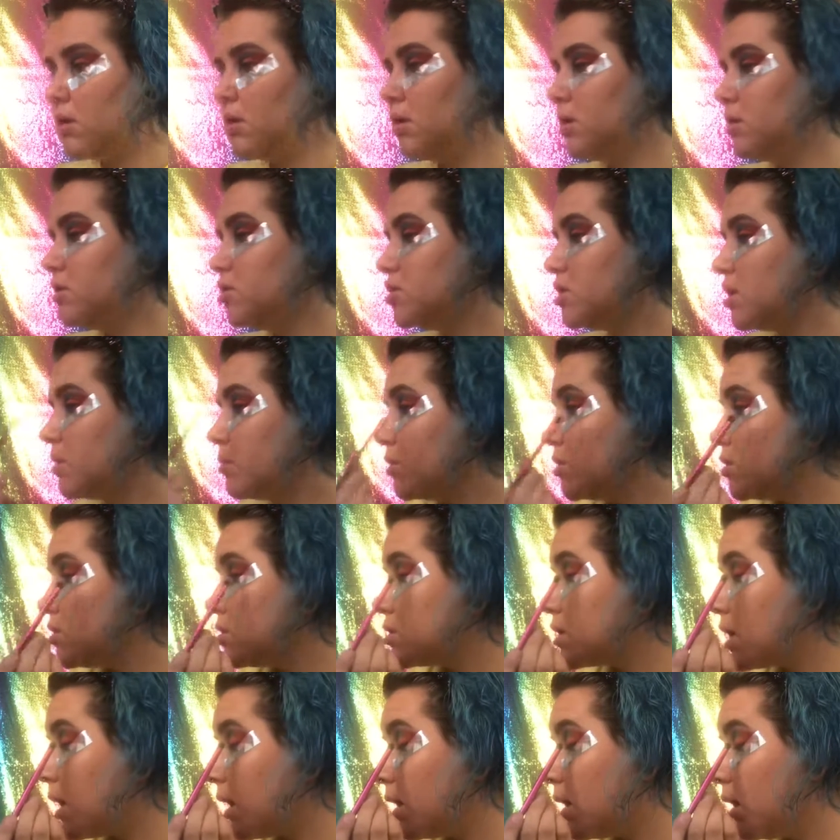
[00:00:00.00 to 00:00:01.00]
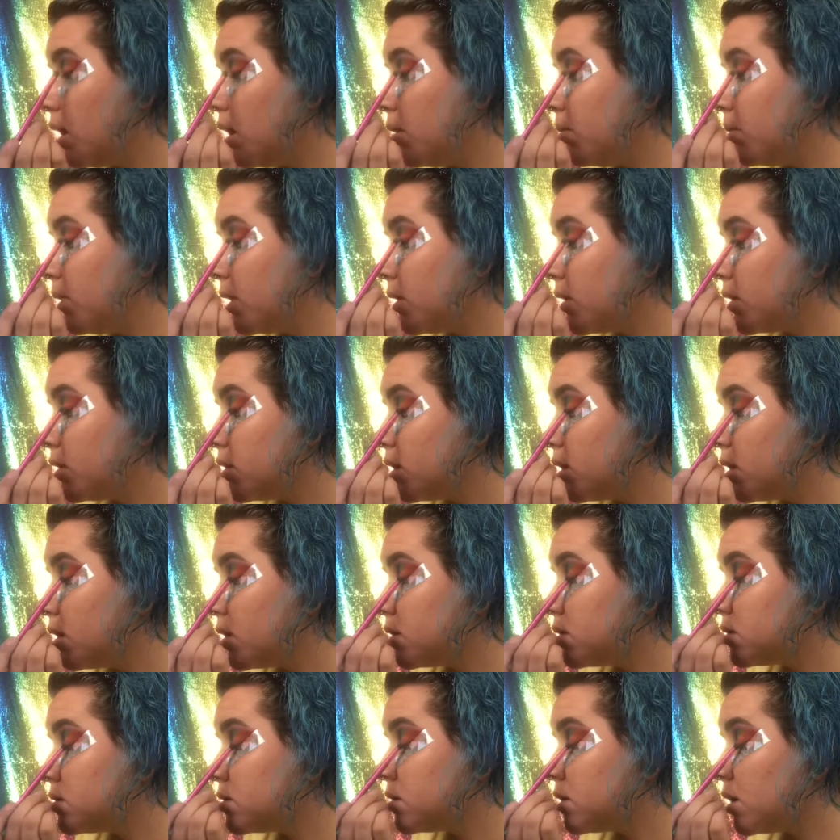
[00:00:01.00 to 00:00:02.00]
And shimmers kind of help marry
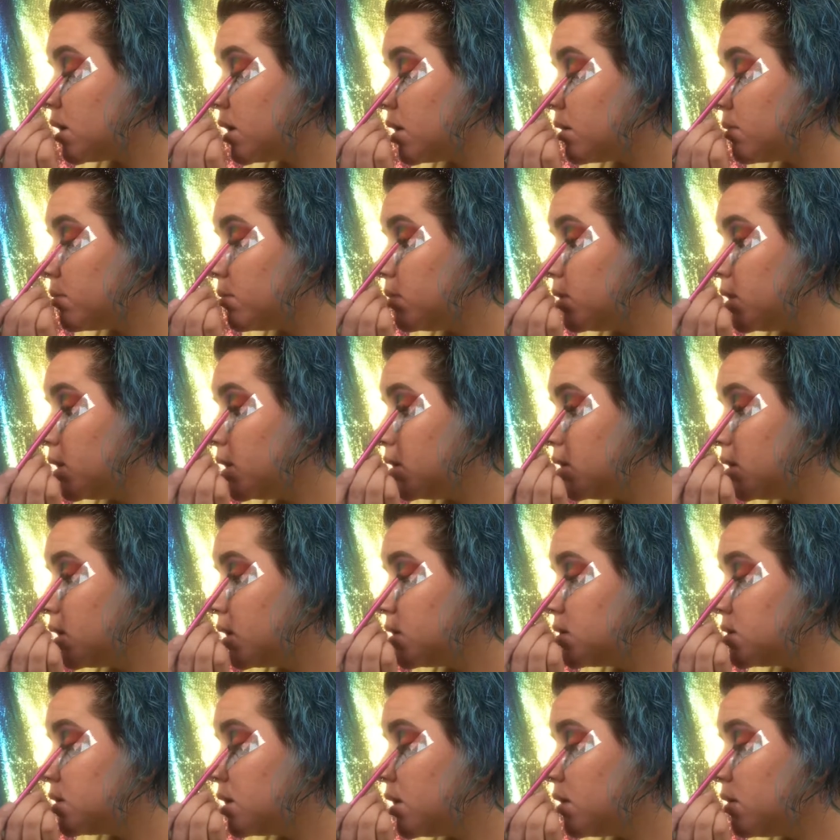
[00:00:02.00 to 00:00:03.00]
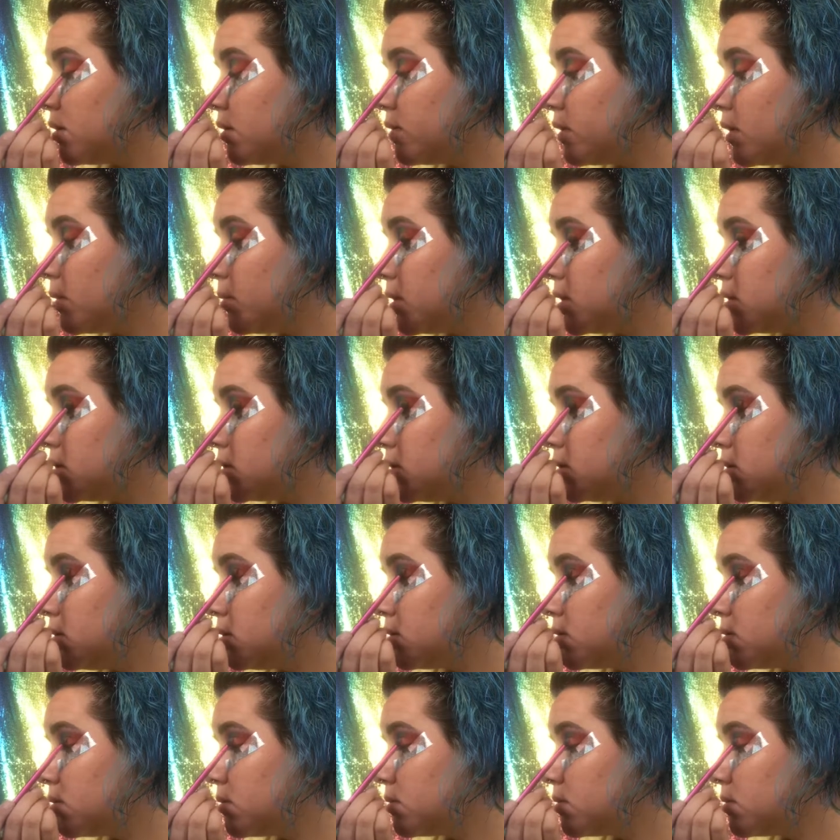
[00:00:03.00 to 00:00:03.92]
things, like blend things together, if that makes sense.